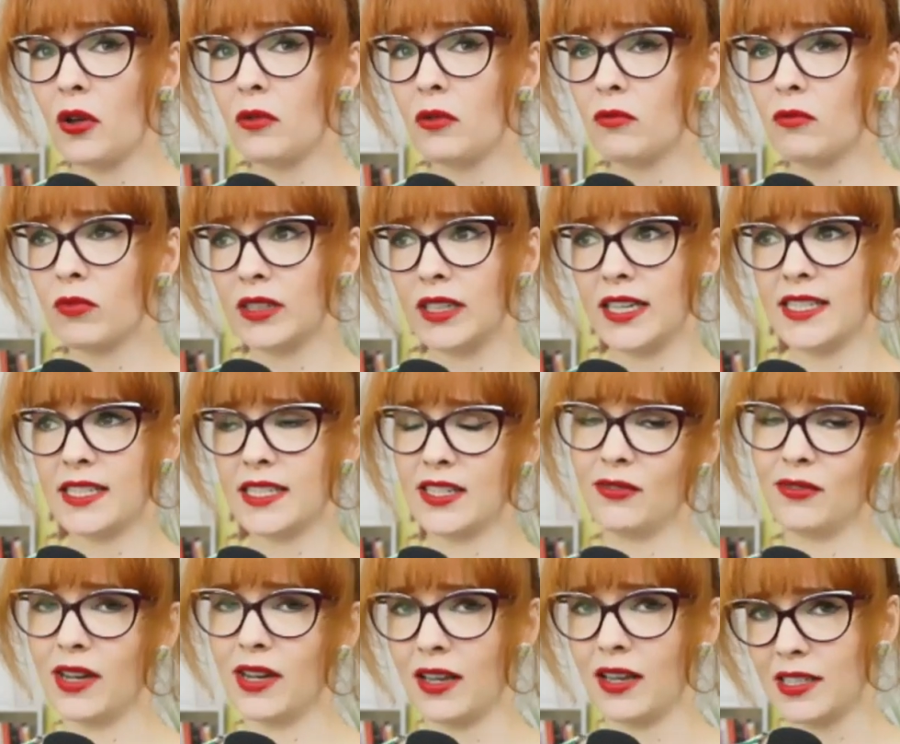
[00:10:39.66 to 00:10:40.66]
release
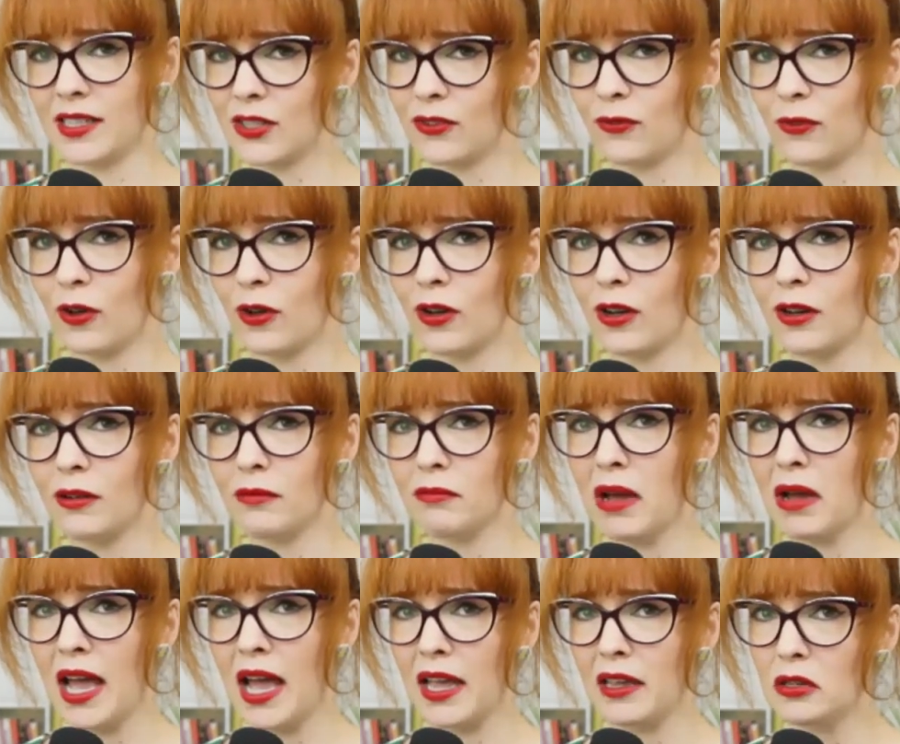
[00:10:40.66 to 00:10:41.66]
dividends for
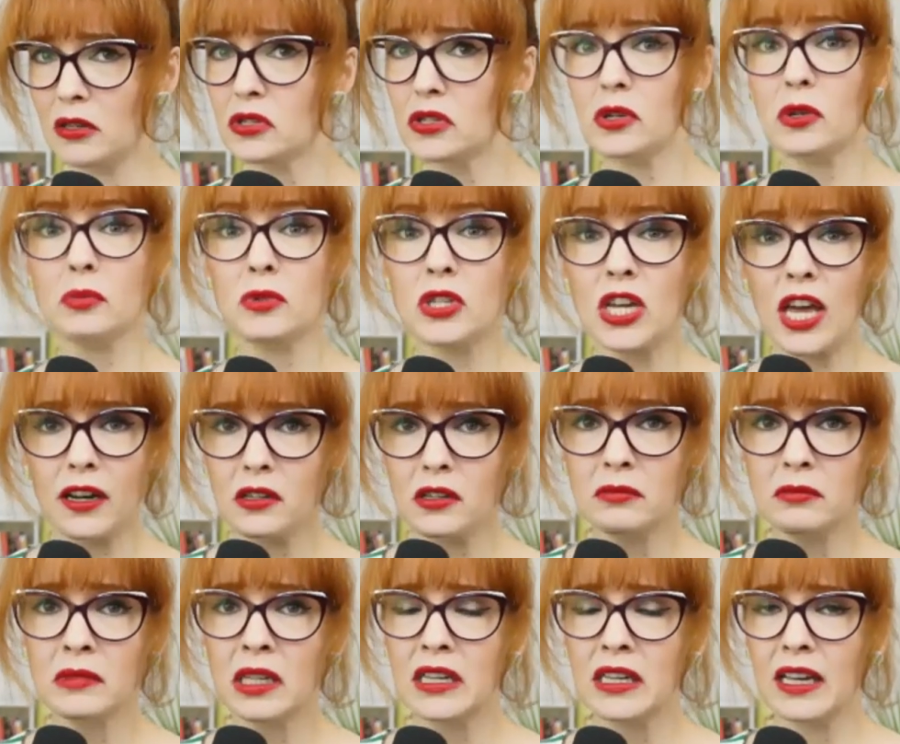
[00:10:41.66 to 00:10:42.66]
my YouTube
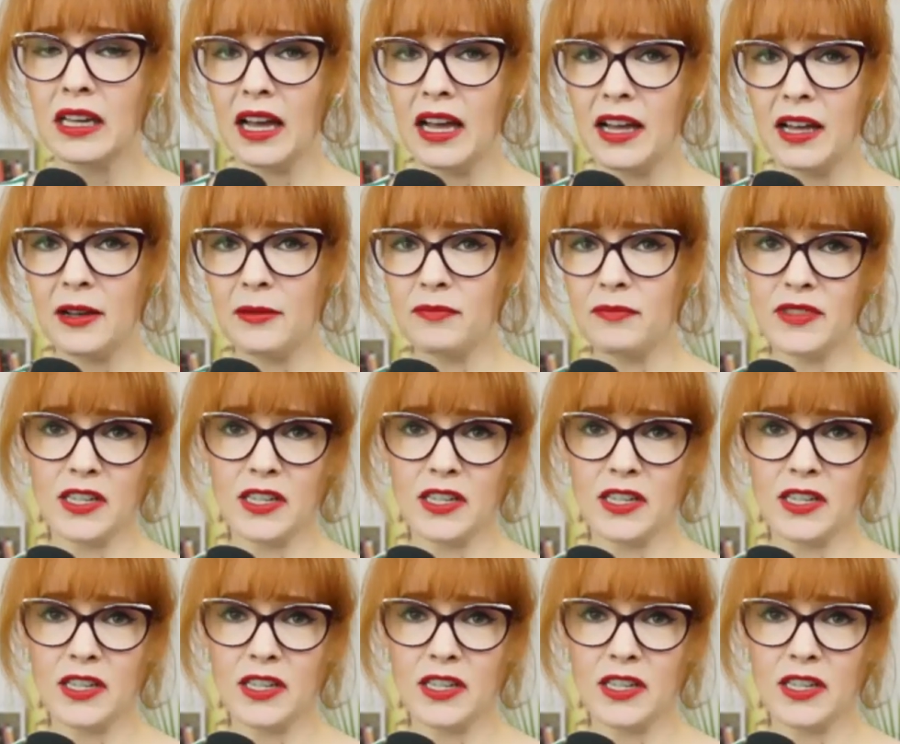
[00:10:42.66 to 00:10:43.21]
channel,